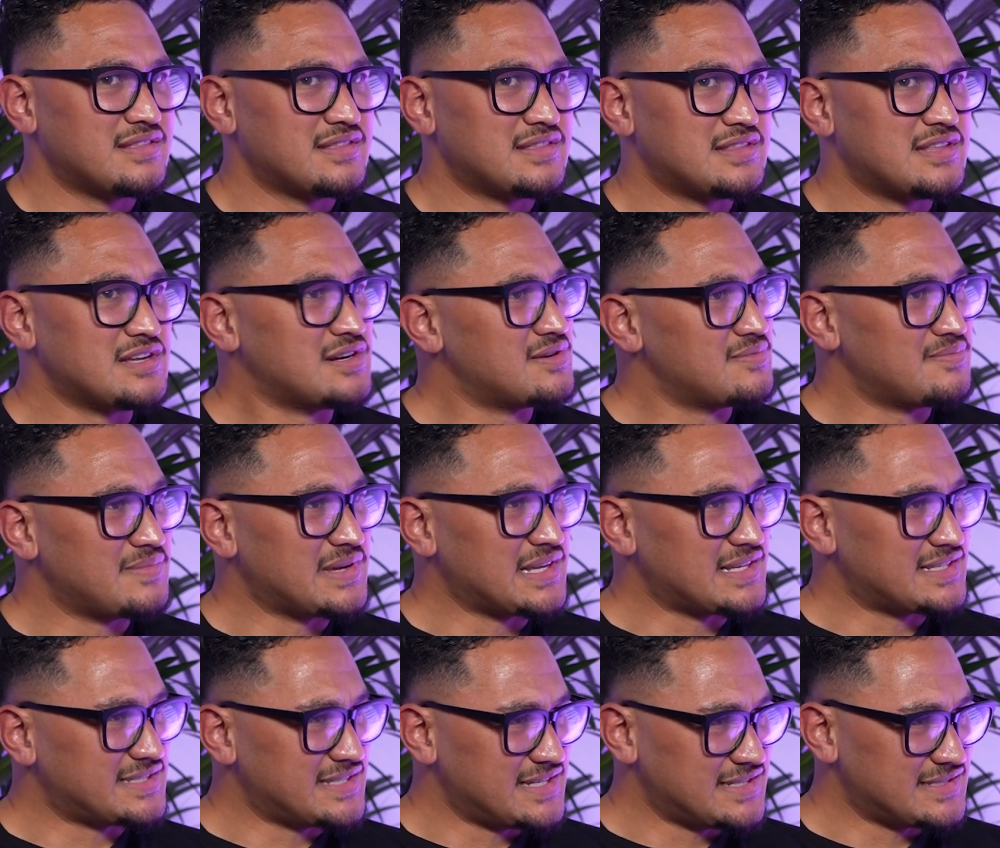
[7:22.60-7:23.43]
Didn't
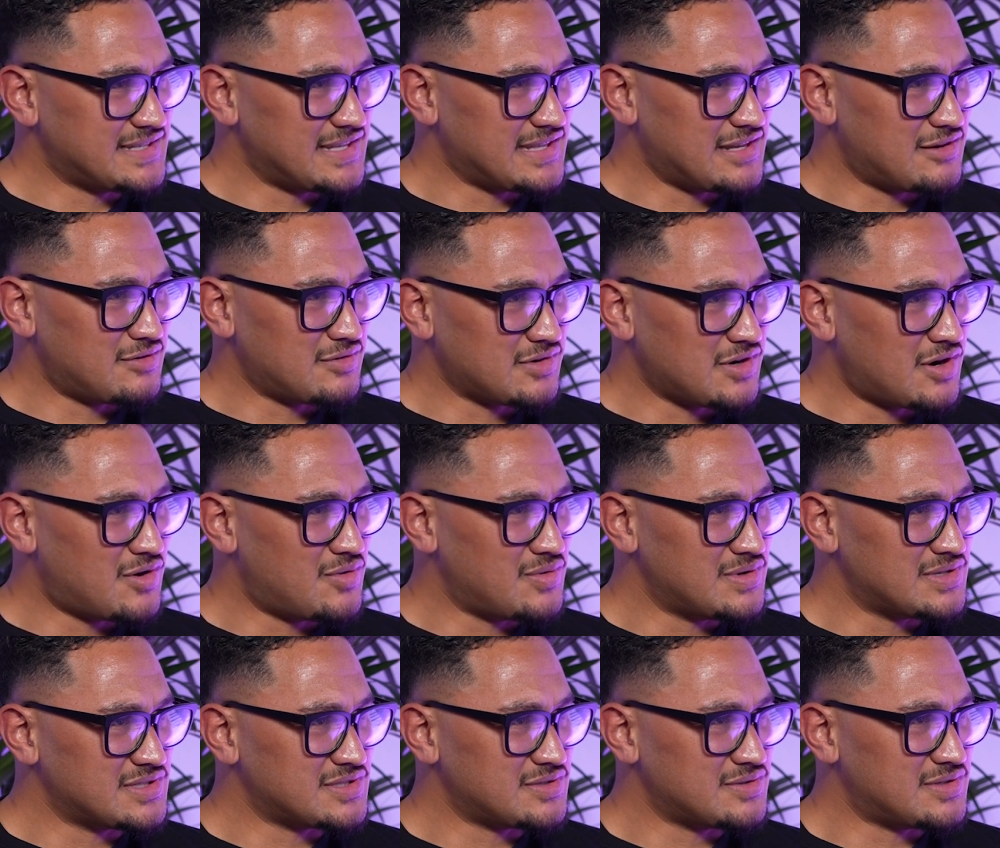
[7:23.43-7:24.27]
make sense that they would
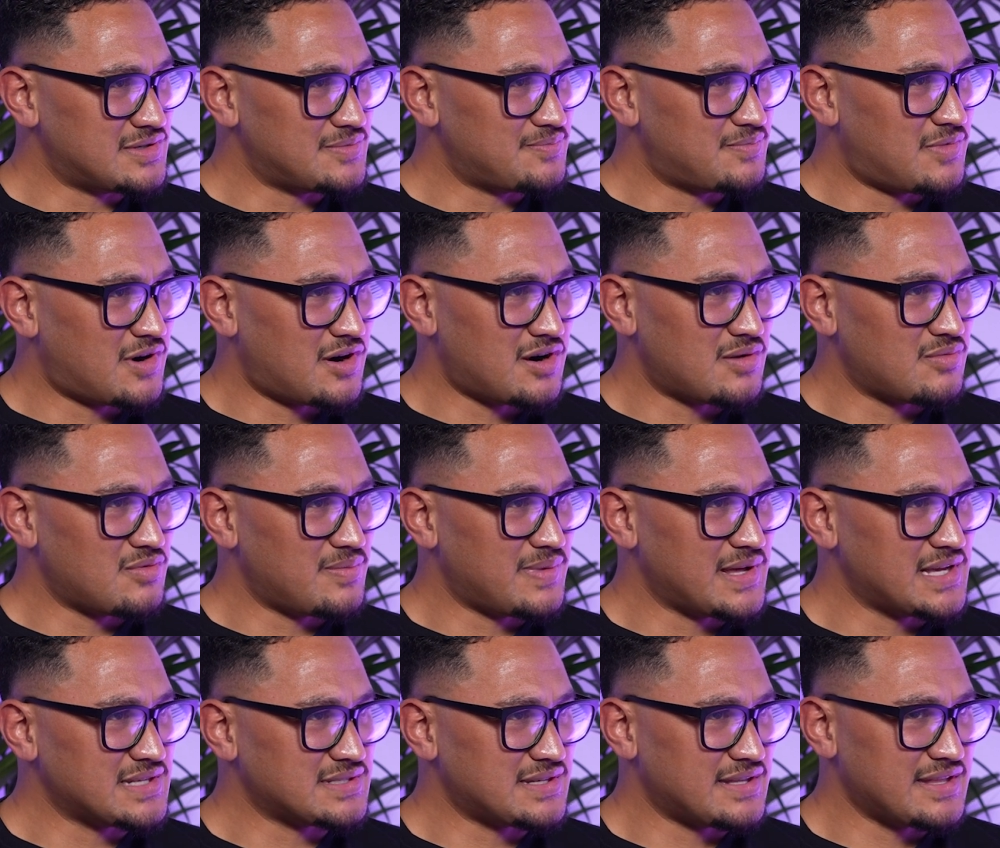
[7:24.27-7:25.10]
go into a horrible
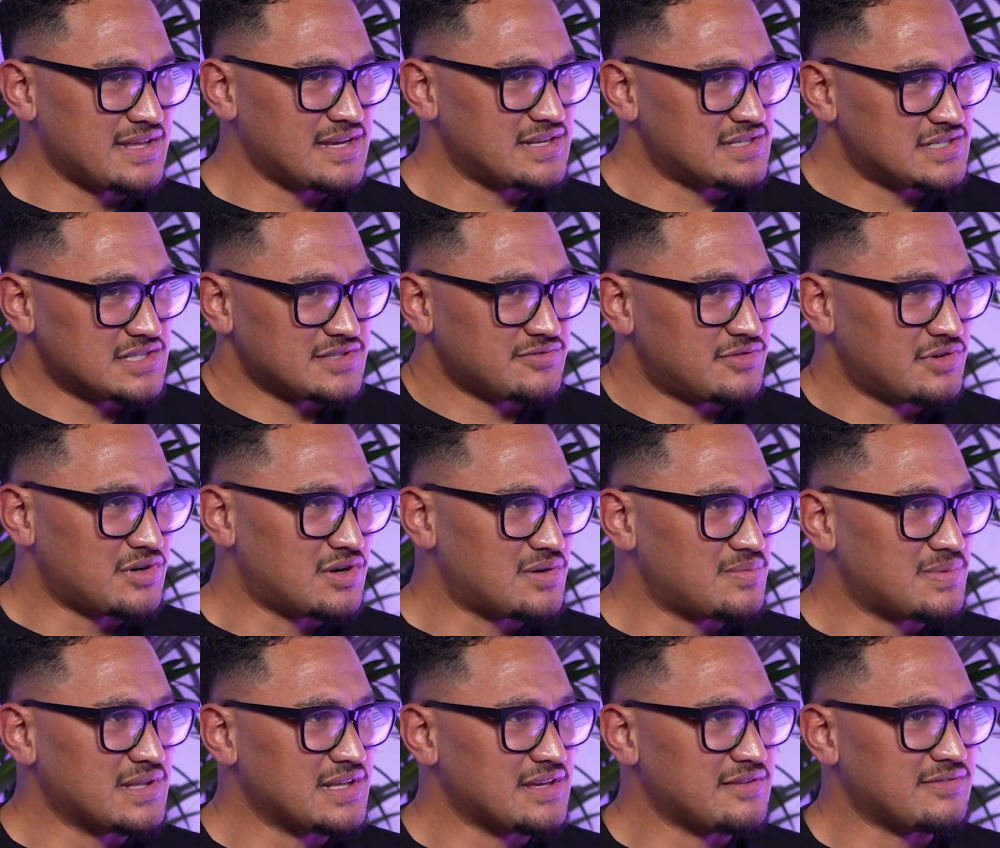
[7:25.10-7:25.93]
place like that just for
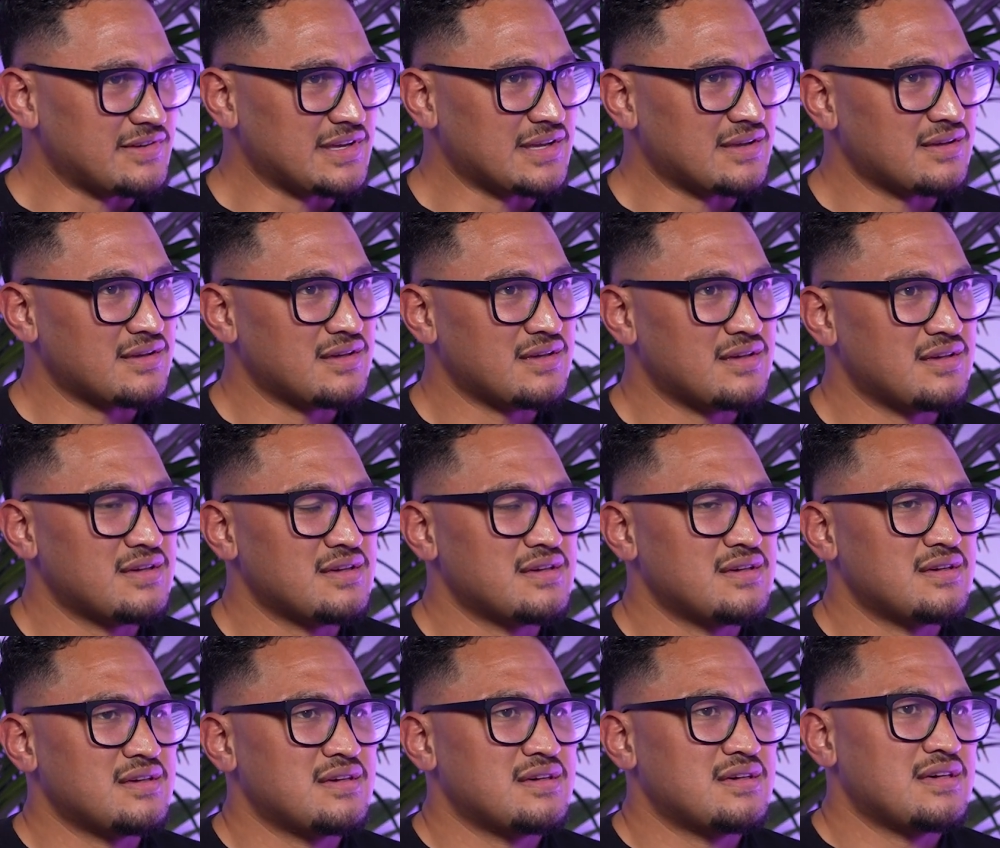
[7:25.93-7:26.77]
not believing,
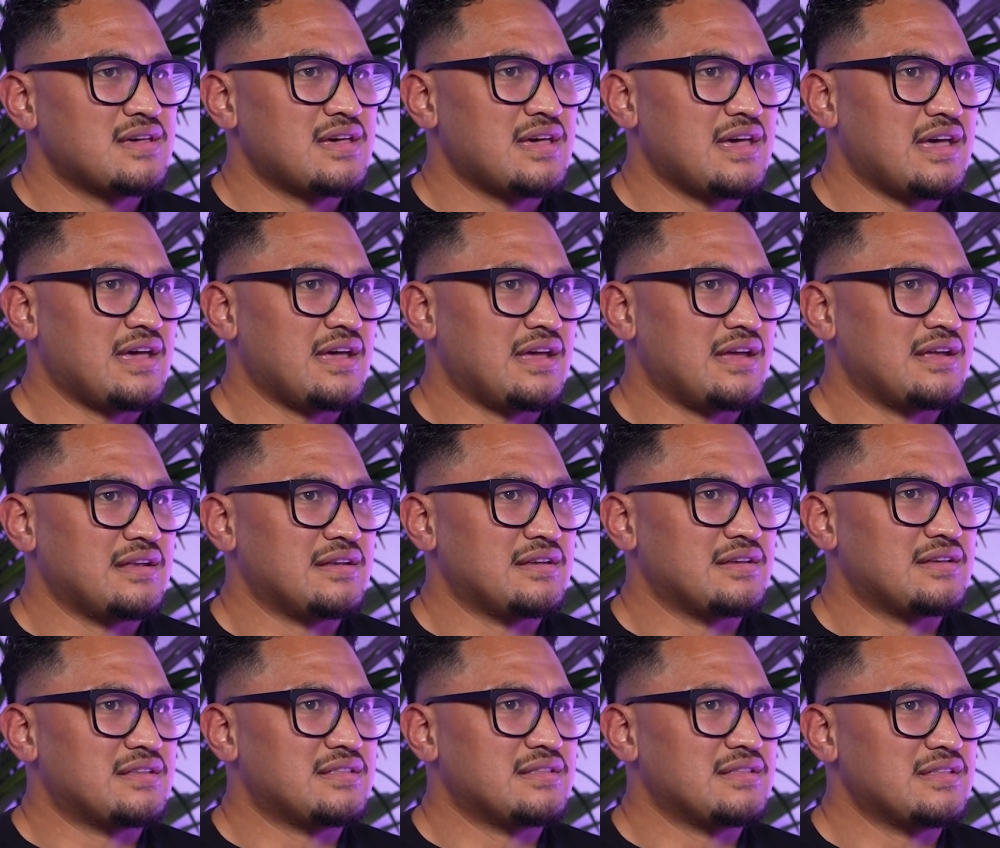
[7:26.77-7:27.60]

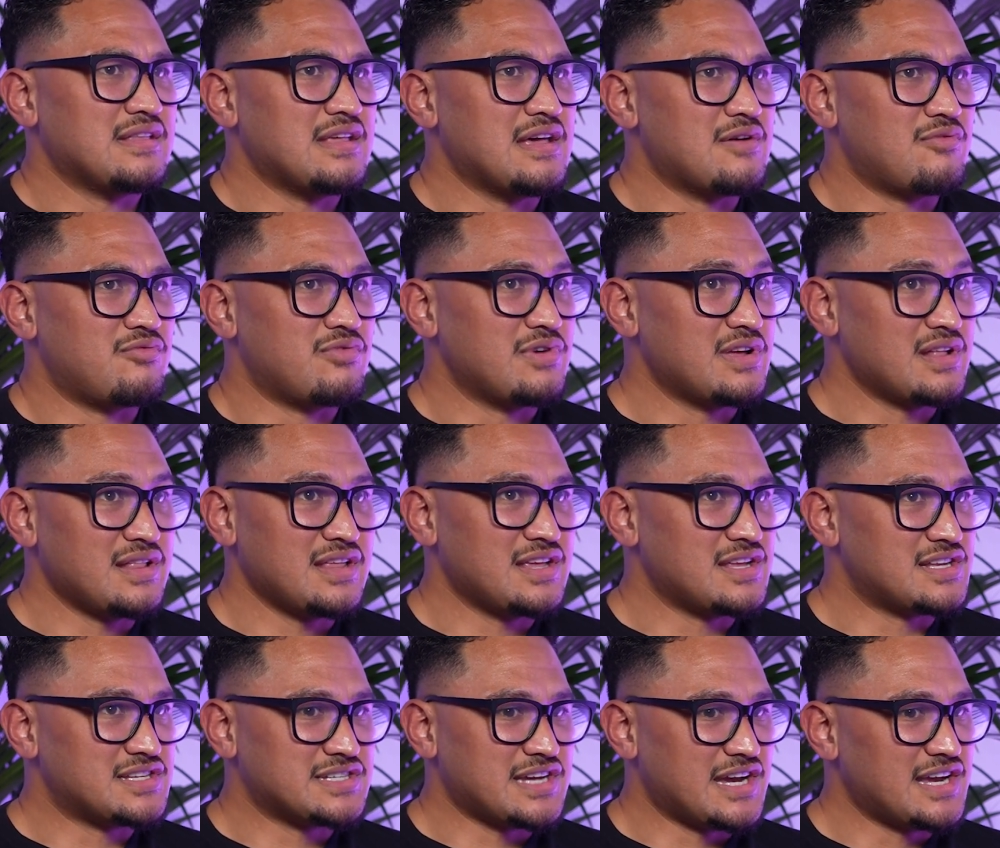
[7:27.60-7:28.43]
and it
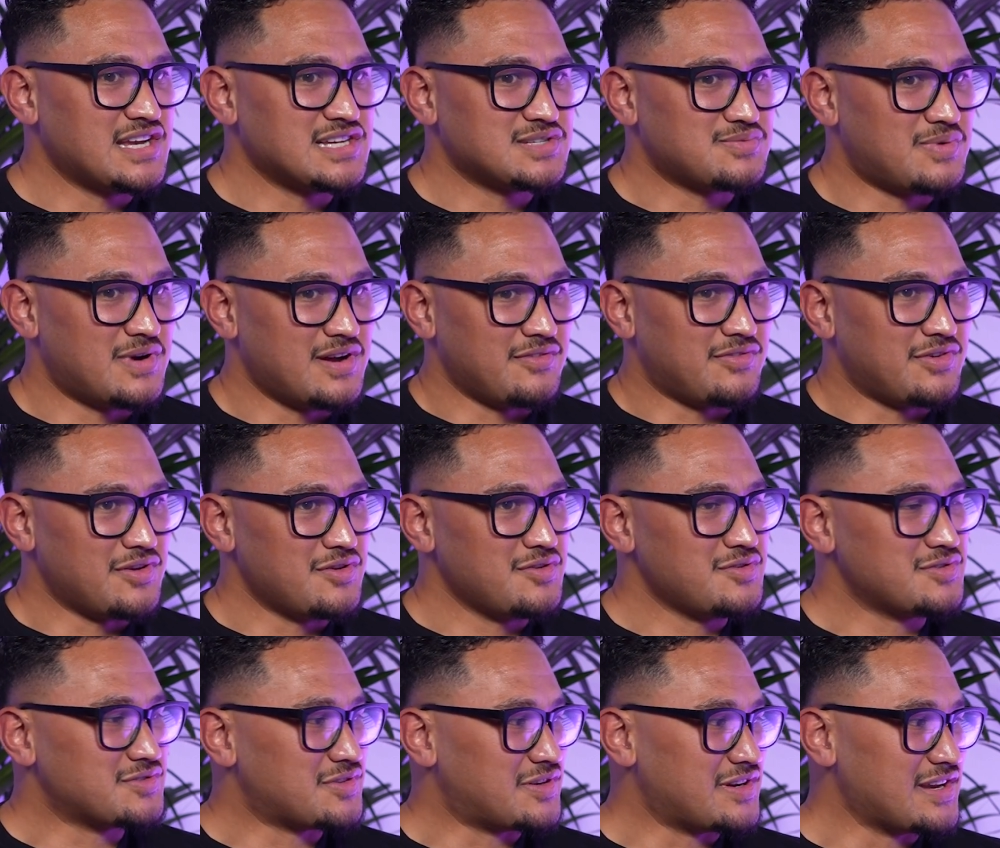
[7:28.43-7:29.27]
really changed my
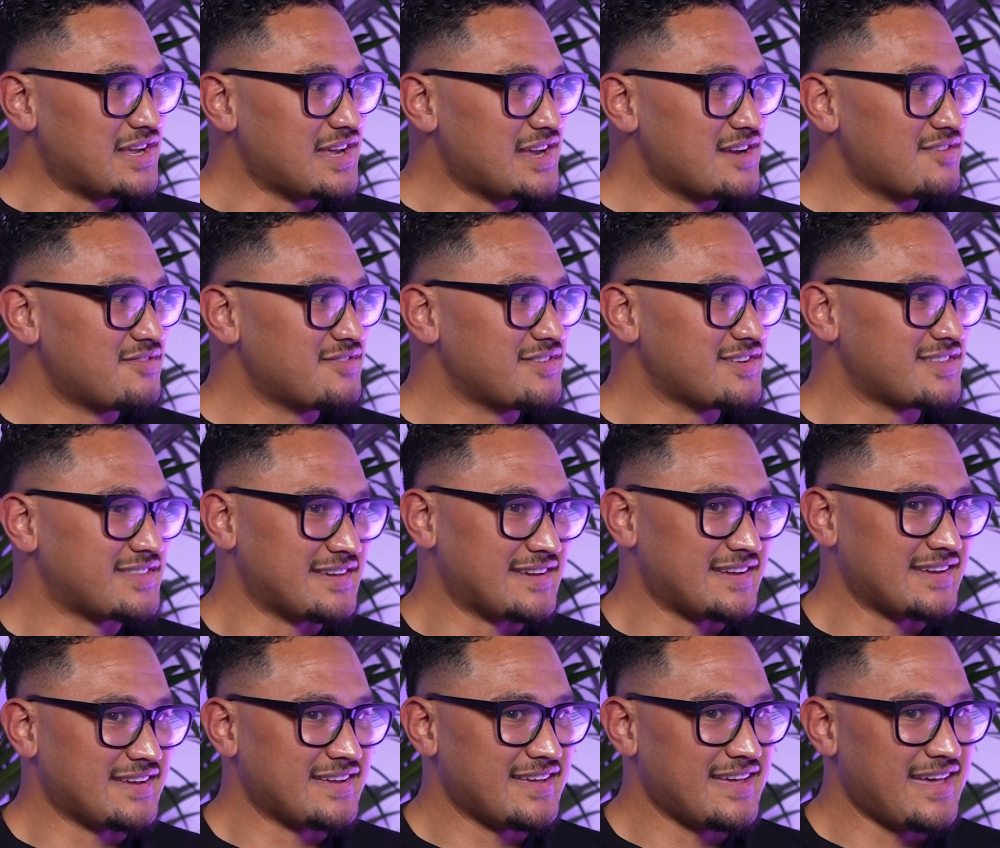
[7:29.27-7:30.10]
views on
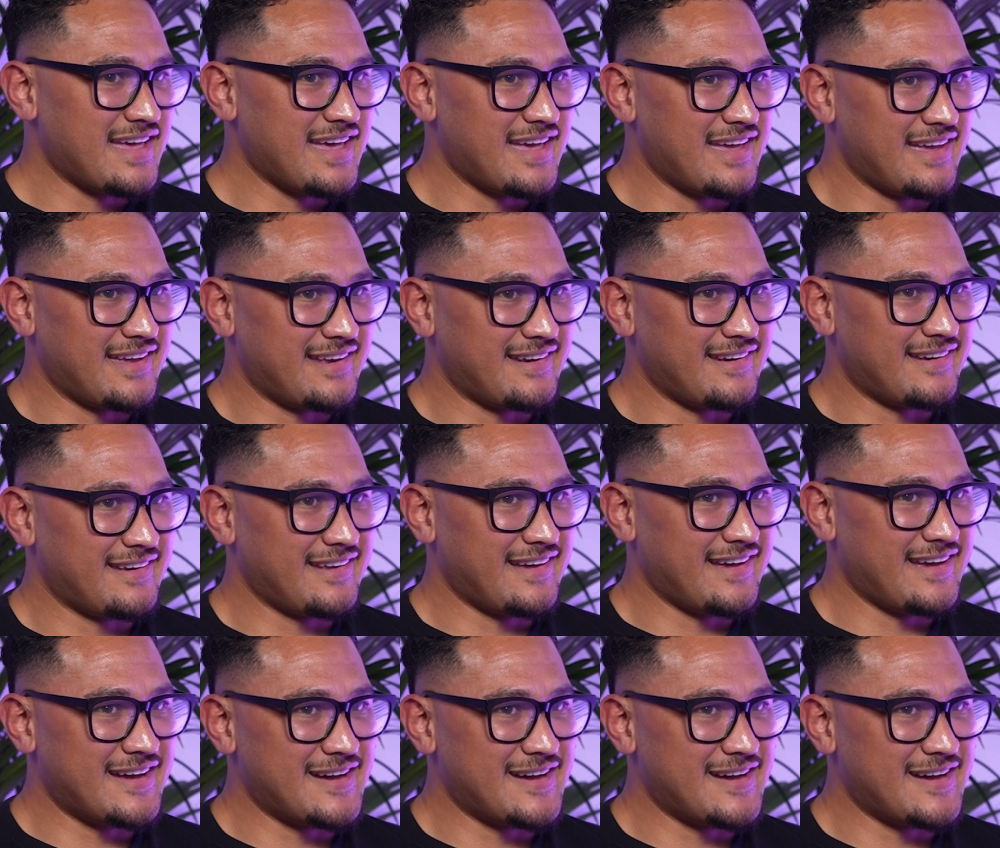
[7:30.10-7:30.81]
everything. And